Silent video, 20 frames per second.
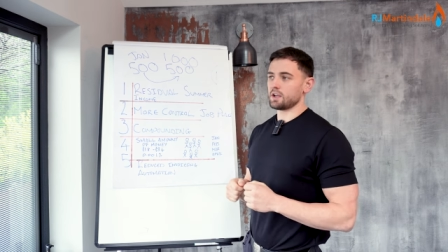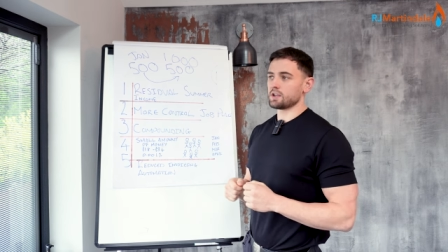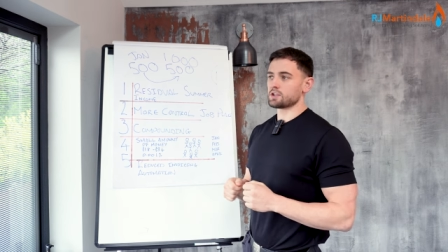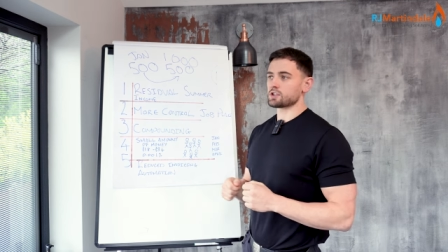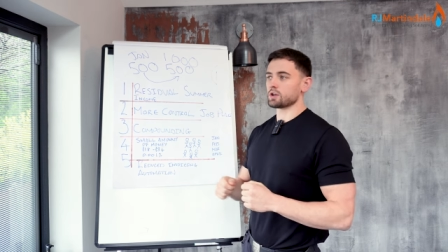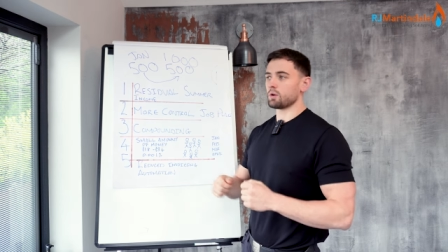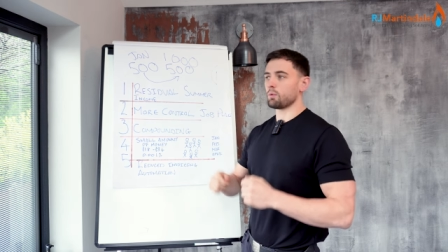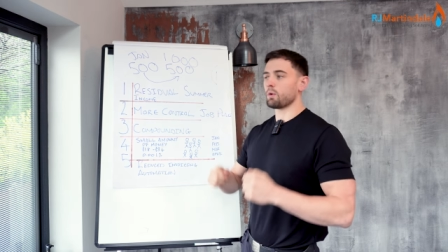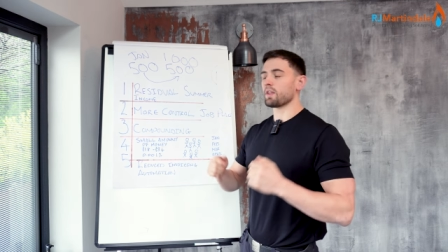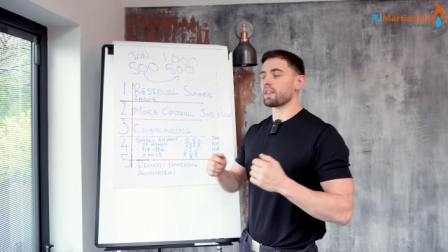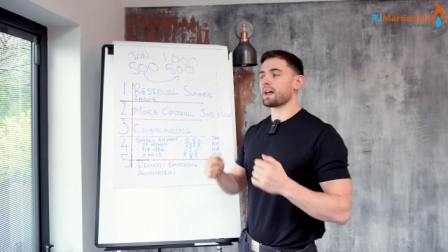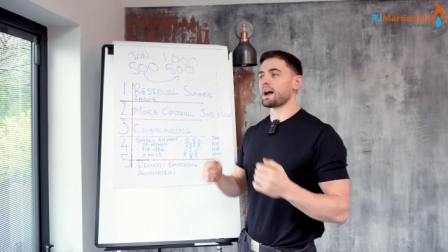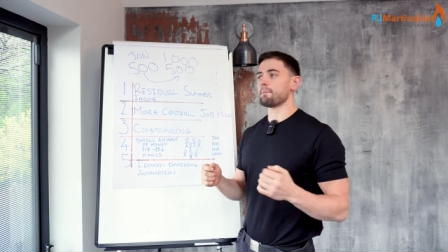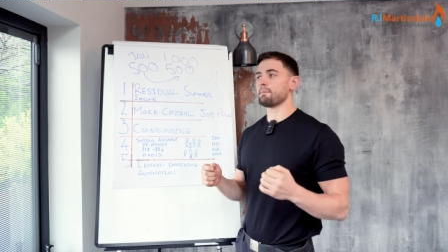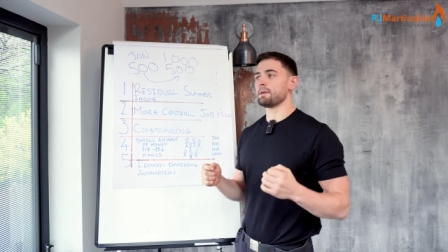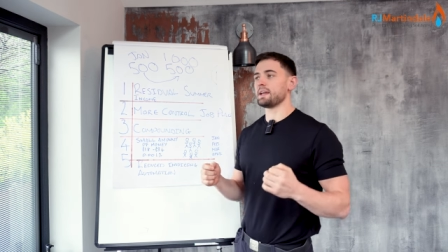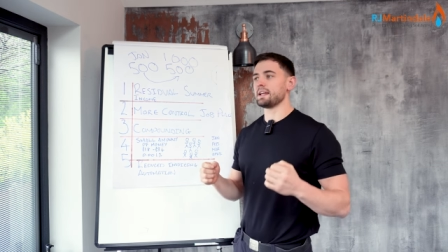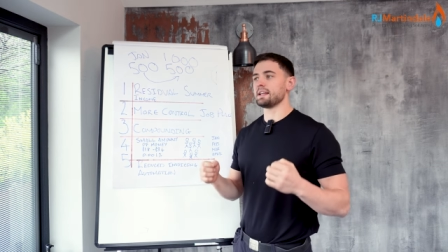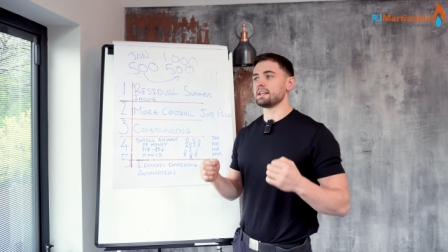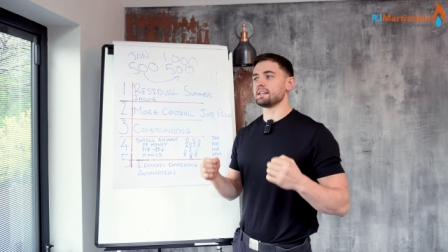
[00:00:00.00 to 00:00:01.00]
So what
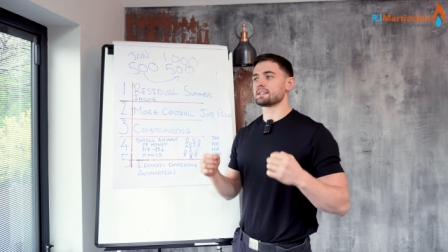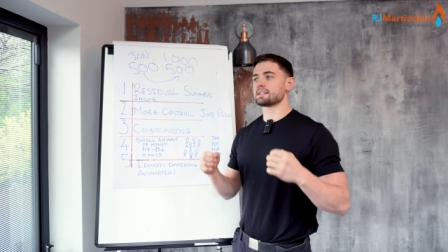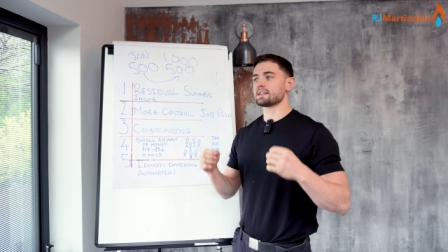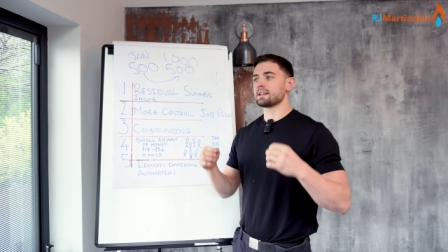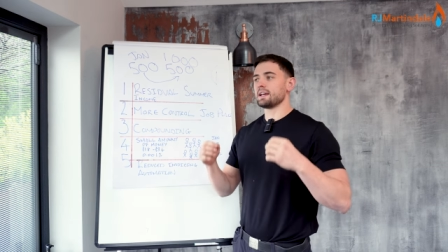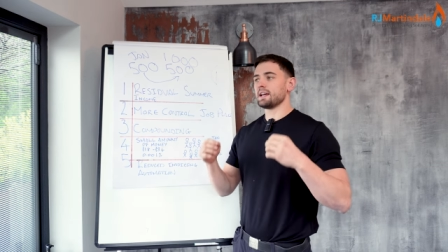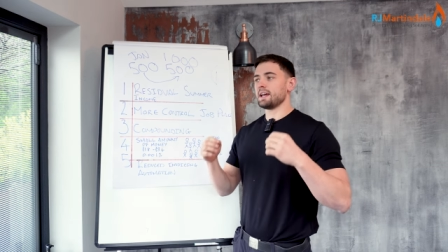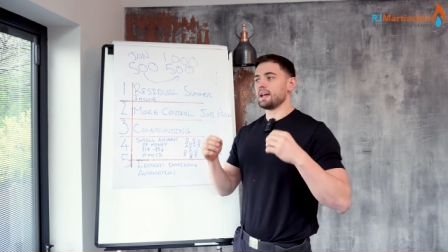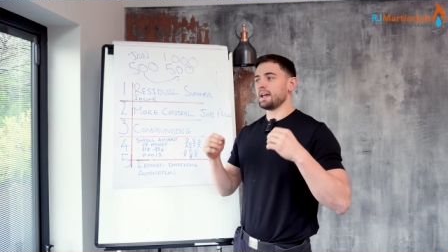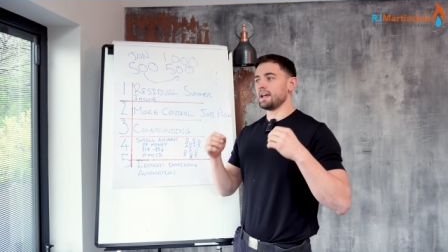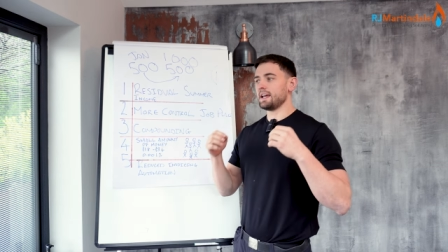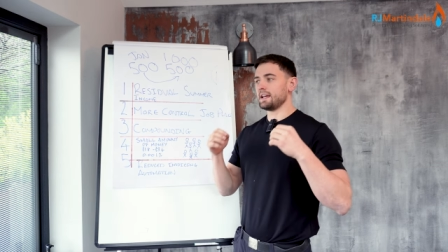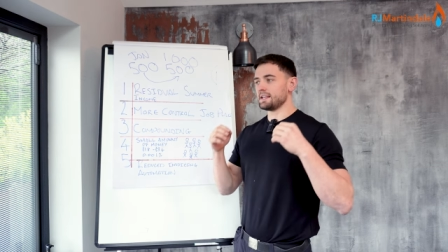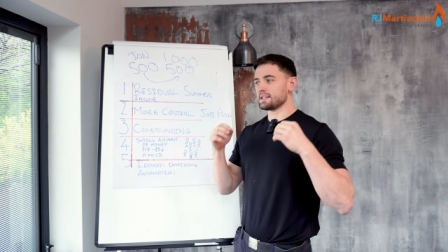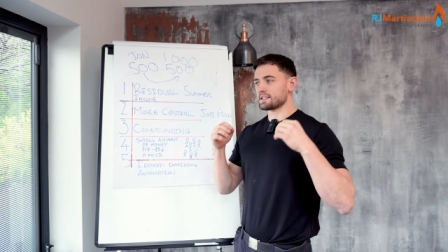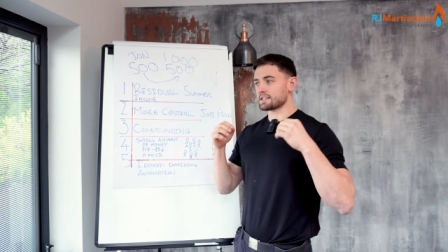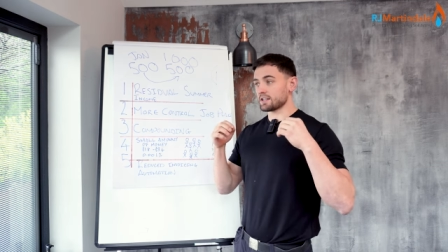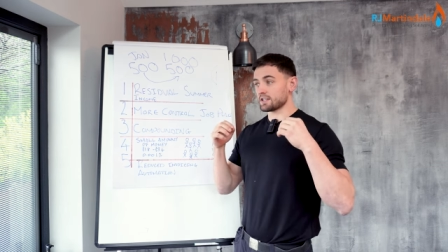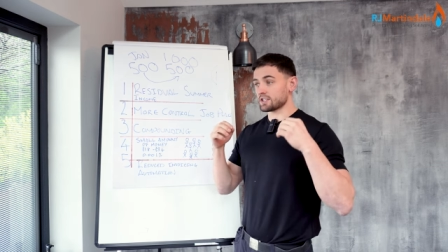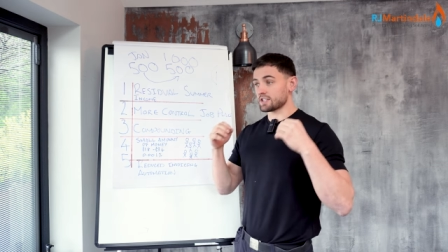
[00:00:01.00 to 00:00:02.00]
that means
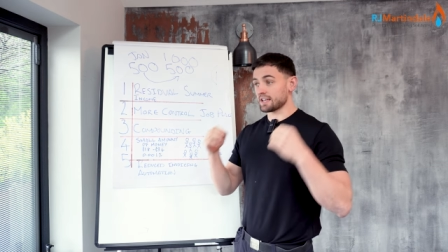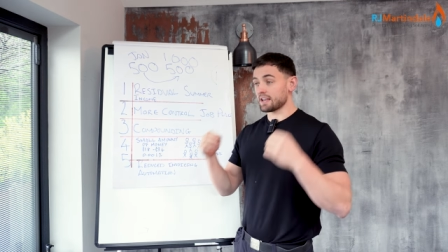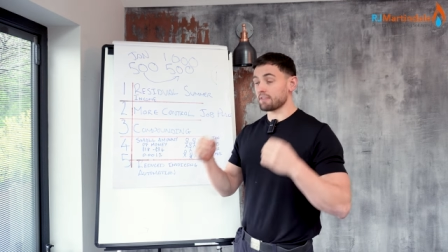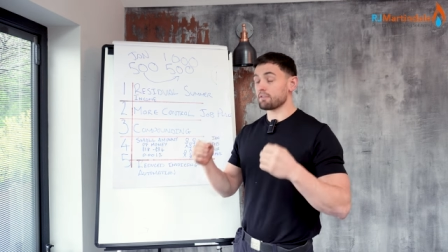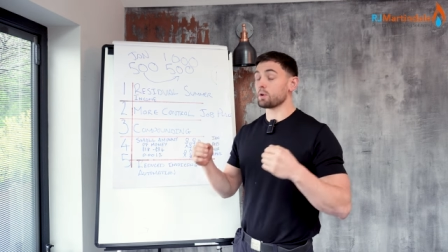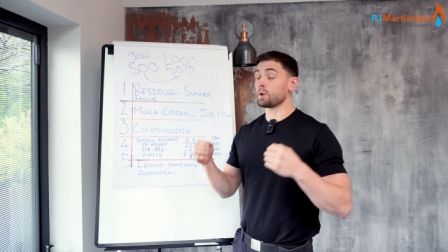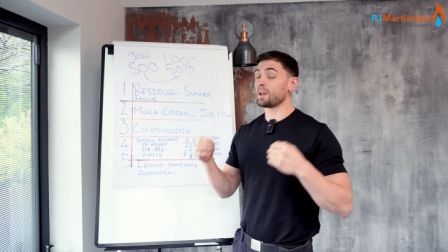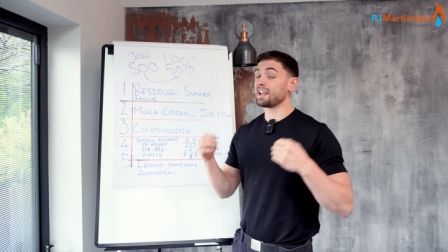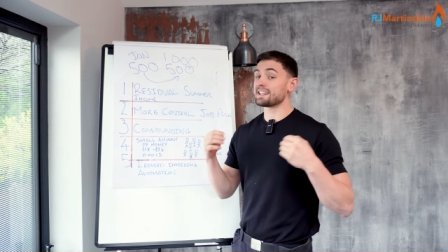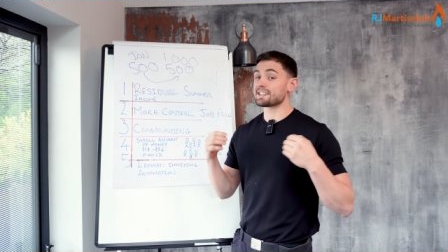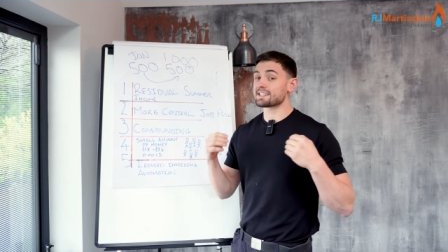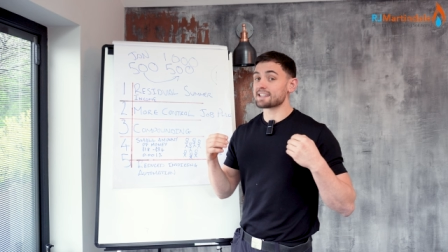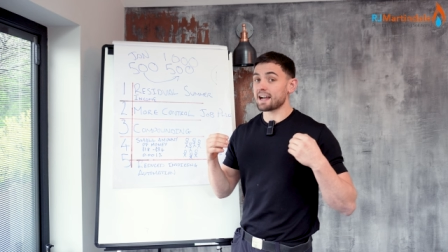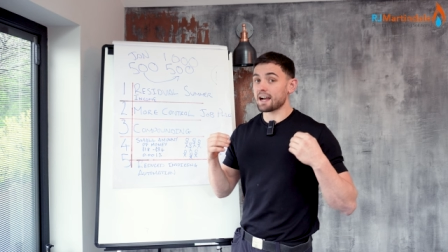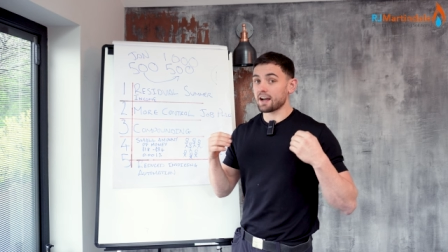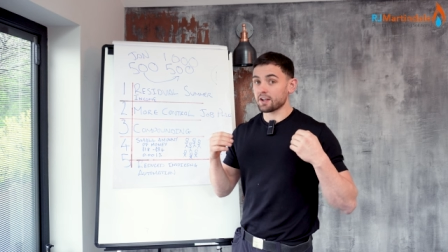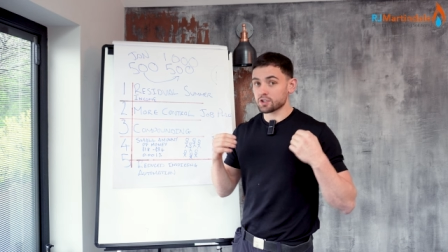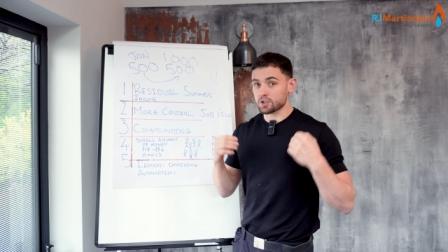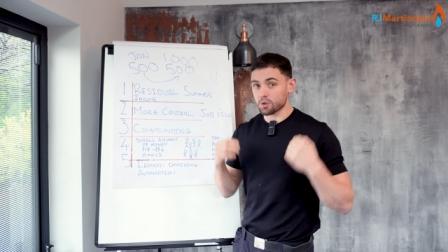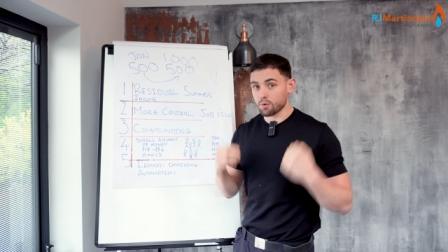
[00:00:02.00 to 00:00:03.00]
is, to give you an insight
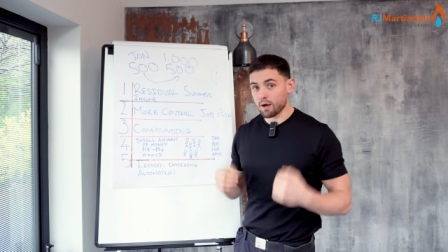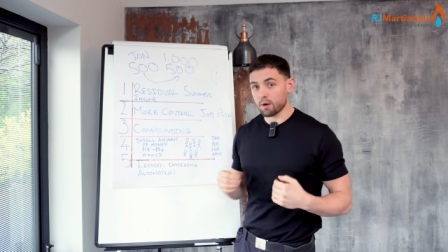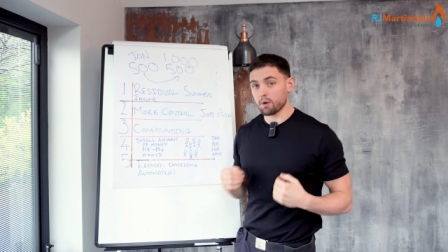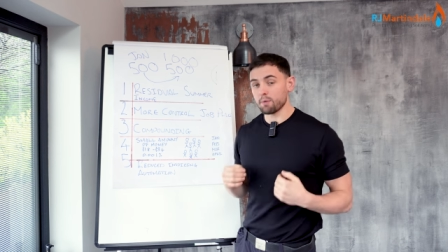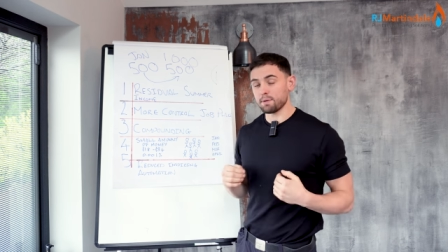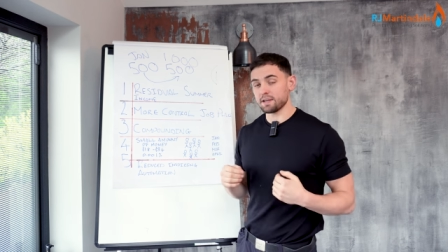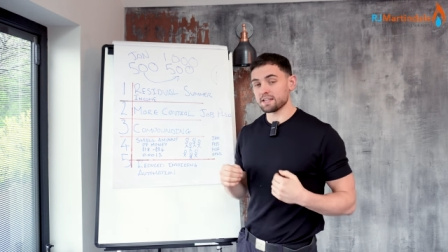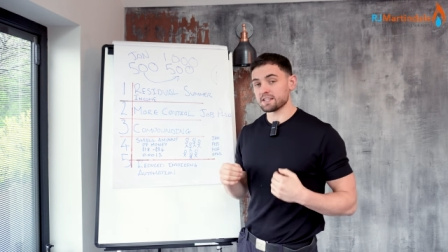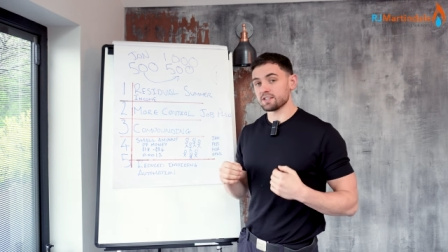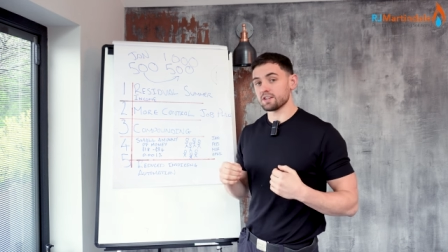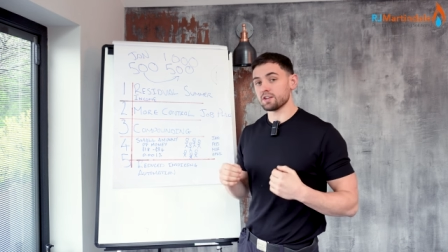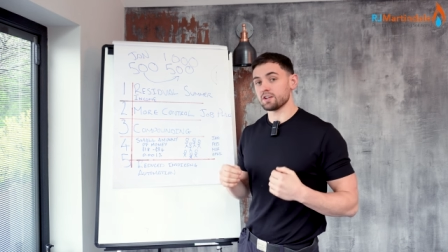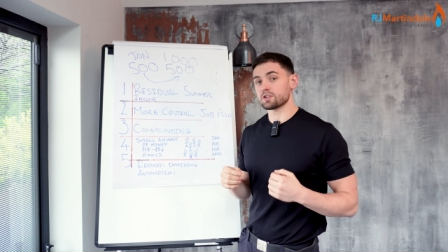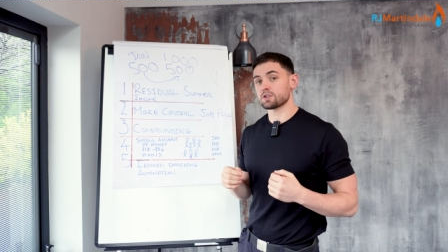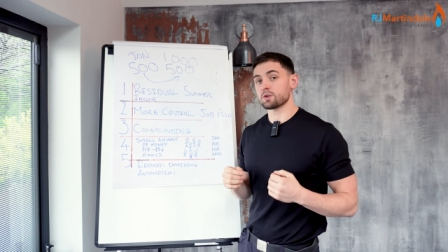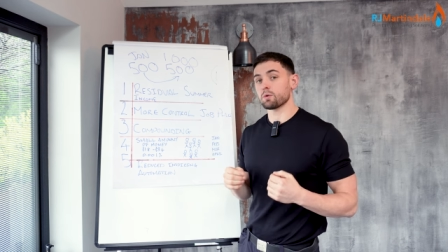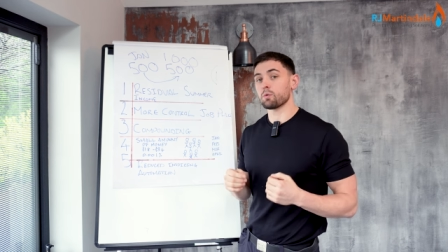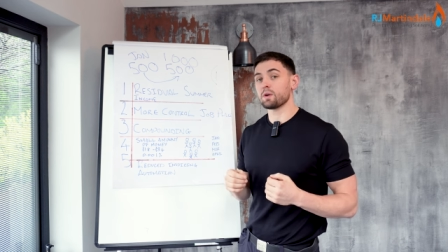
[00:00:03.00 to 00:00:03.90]
onto our business,